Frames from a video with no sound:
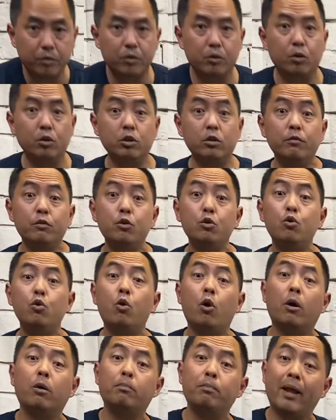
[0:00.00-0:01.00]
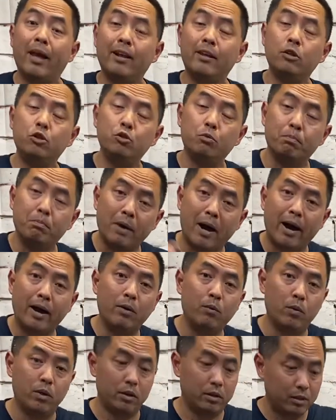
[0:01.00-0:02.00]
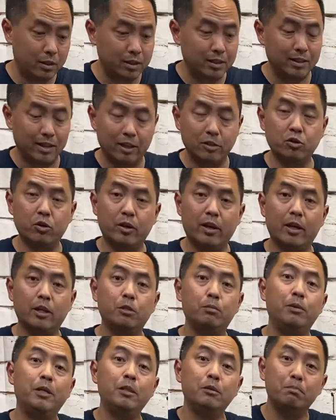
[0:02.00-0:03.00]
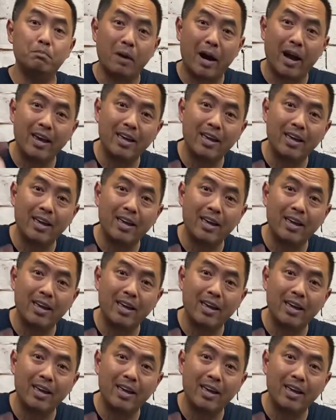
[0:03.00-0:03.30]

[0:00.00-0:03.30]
those of you who are planning to buy one of these Lectric XPs, buy